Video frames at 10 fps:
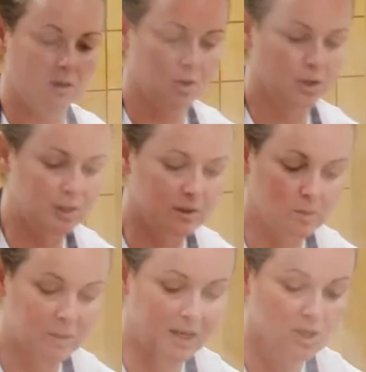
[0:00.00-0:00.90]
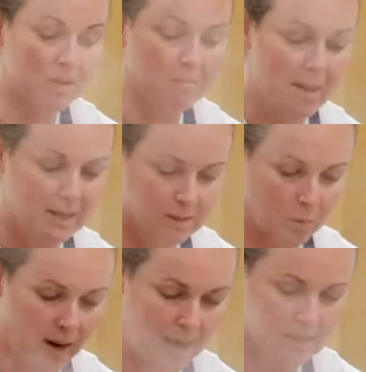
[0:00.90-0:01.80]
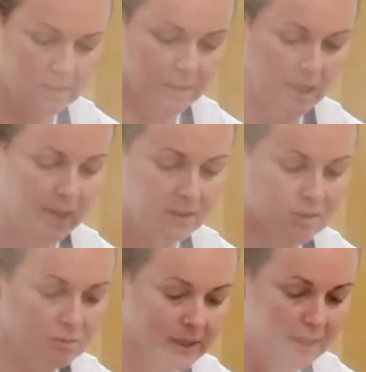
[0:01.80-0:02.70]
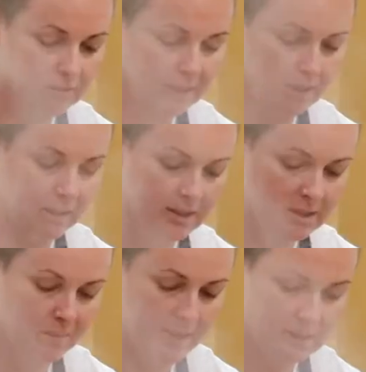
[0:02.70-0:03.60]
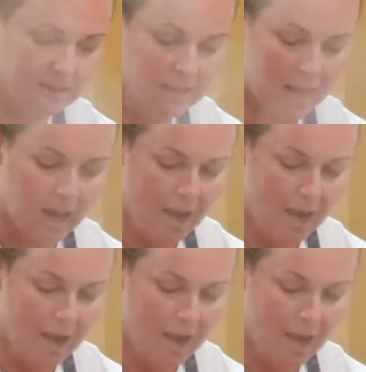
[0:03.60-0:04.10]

the onions will actually melt away, so you get this really, really nice mince.